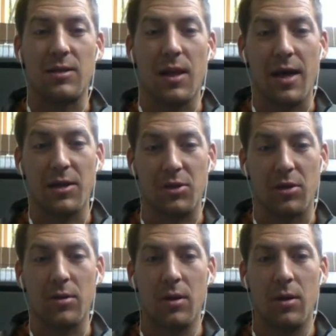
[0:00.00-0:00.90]
last
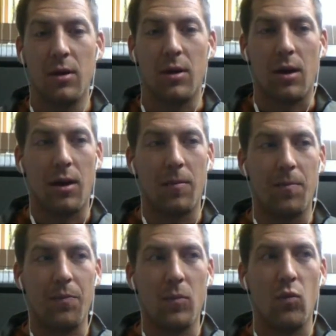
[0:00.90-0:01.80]
year.
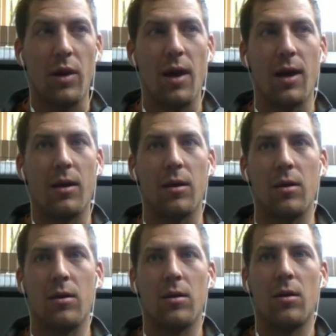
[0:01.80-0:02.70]
We had
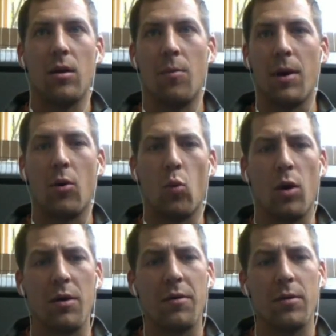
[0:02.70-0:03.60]
about
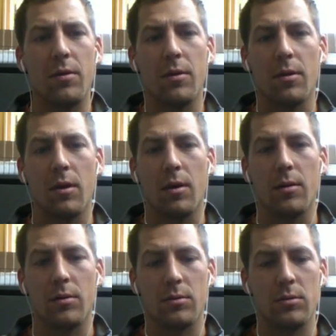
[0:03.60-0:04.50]
1/3 of
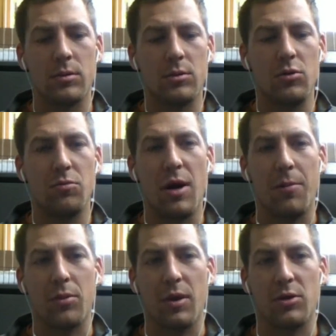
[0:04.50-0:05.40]
the student
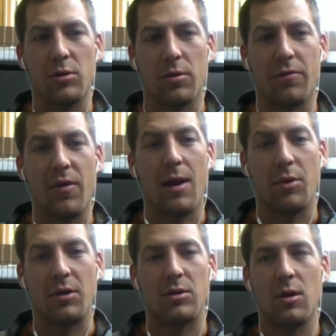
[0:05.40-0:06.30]
population or
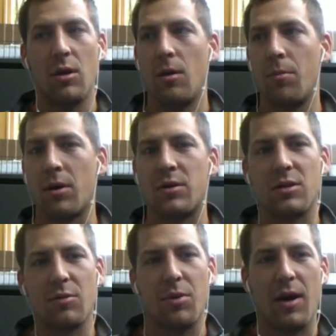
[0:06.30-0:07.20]
families
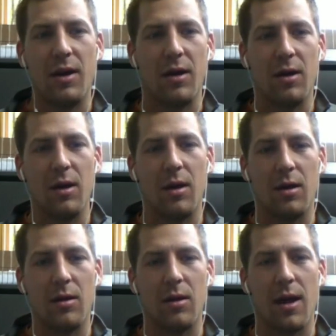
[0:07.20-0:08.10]
participated
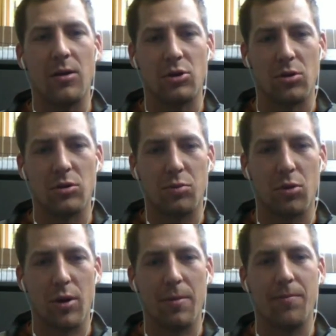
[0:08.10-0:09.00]
in that insurance
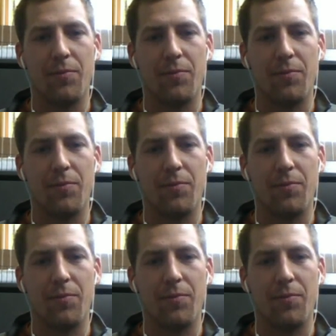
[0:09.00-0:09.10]
program.